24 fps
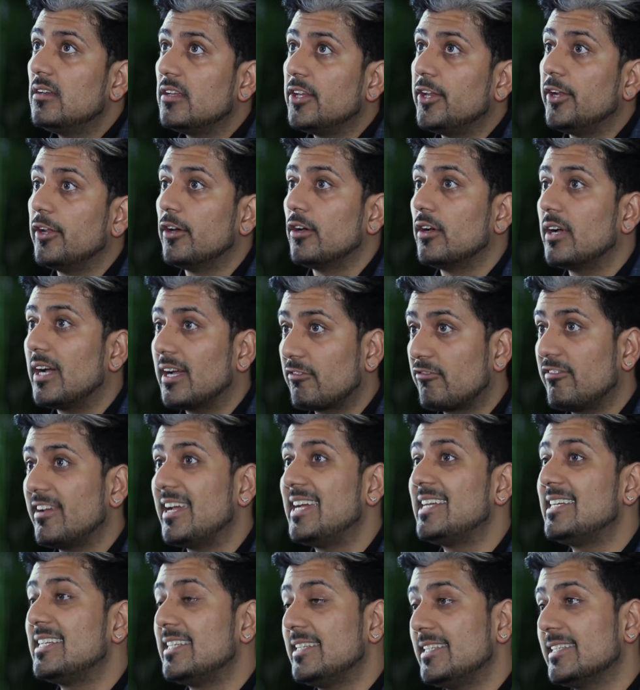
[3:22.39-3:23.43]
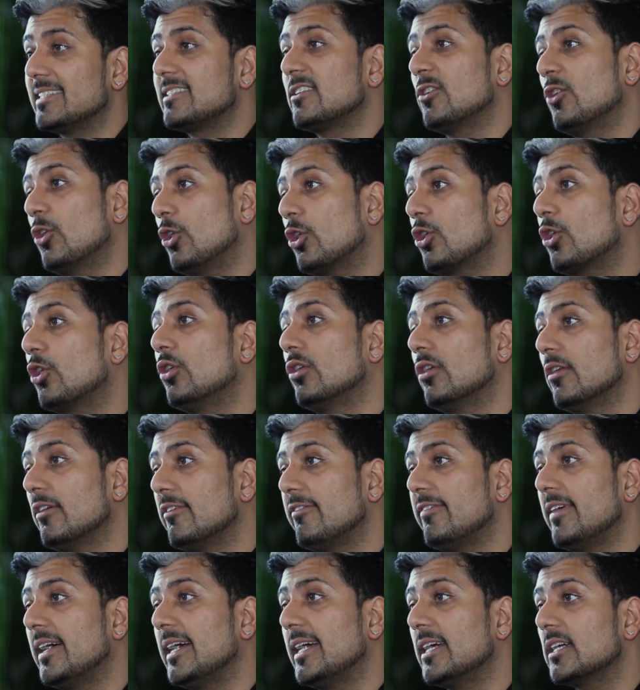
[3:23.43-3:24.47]
you know, created this knock-on
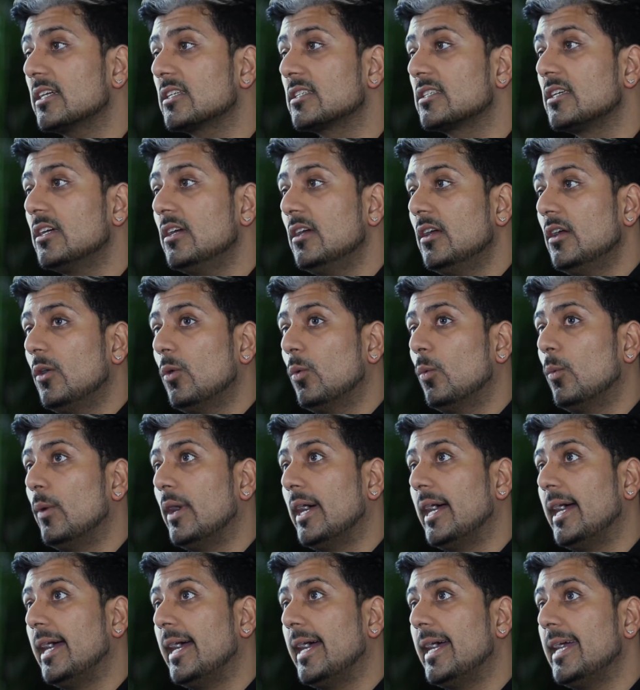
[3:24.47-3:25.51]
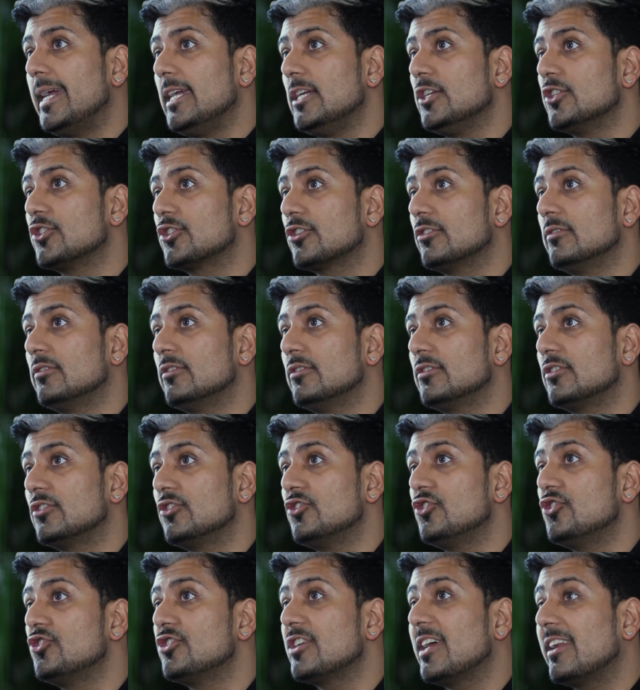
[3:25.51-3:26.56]
effect where
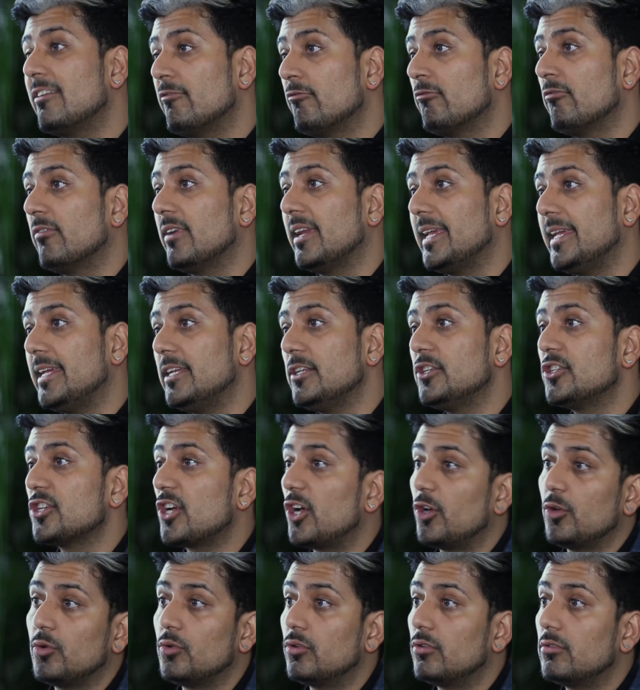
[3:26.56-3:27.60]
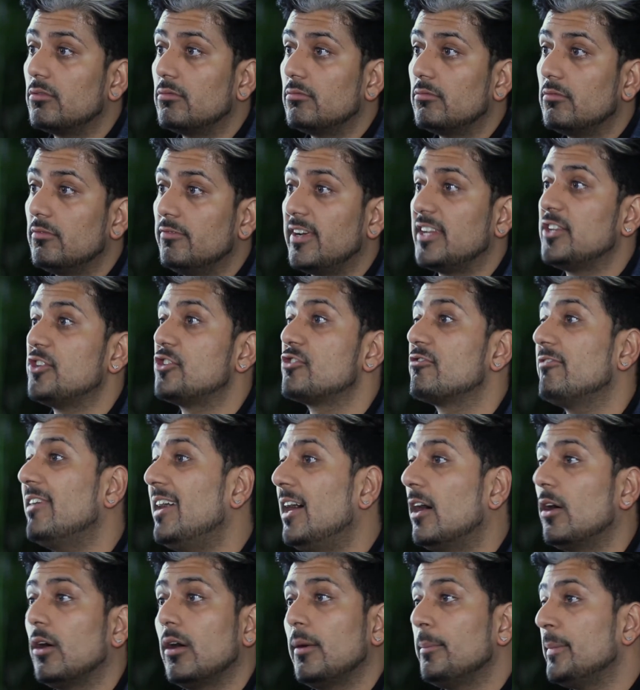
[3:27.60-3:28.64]
Asians generally don't venture
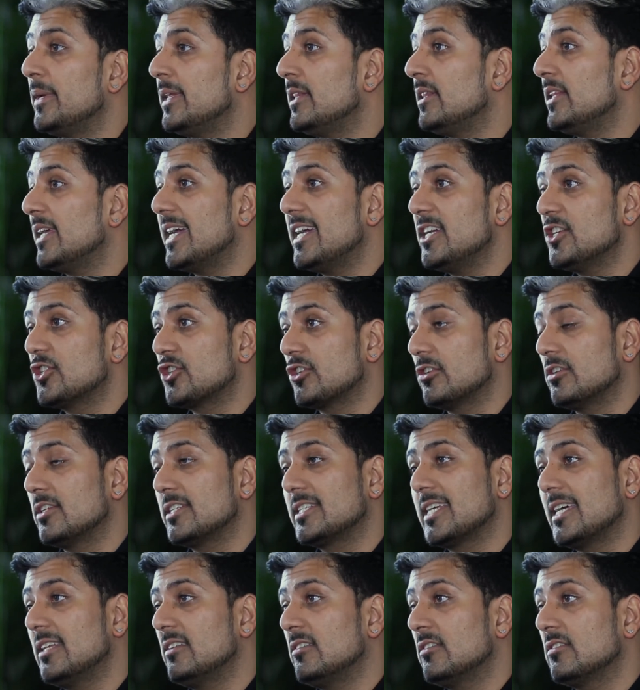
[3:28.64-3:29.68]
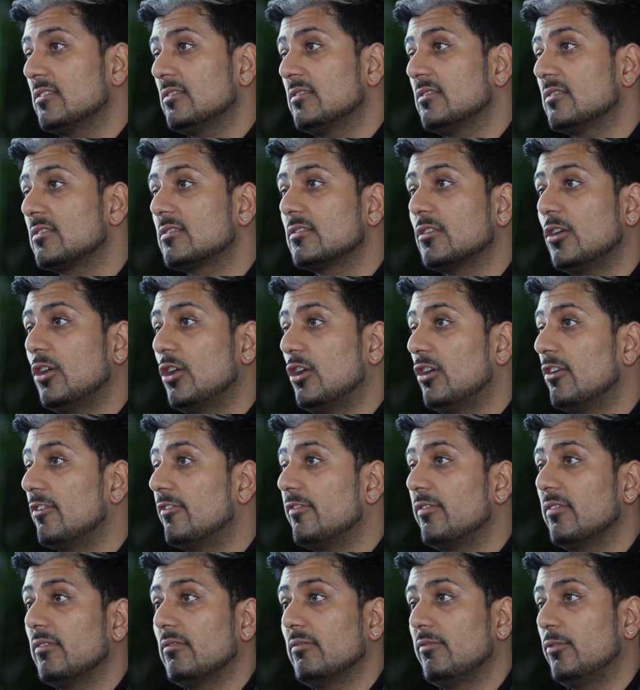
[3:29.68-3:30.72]
out. I mean, the Asian attendance of,
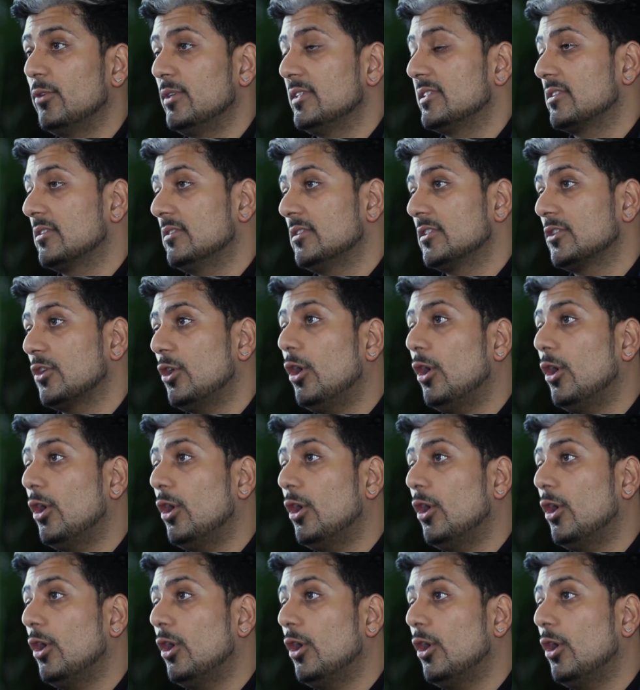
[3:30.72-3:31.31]
for instance,